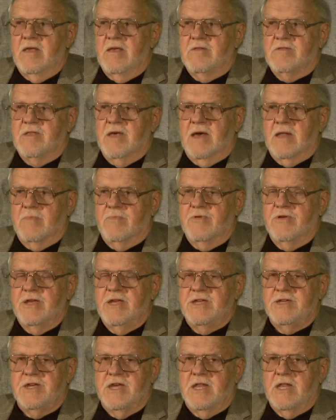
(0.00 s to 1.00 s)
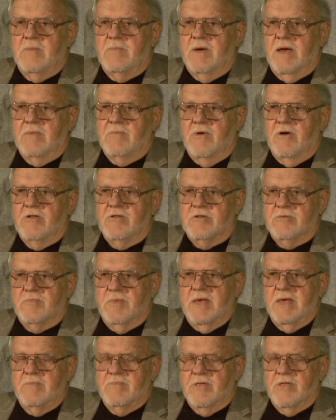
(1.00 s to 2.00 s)
is not appreciated by most
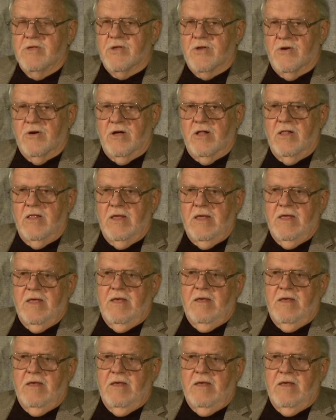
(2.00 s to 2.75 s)
people at all.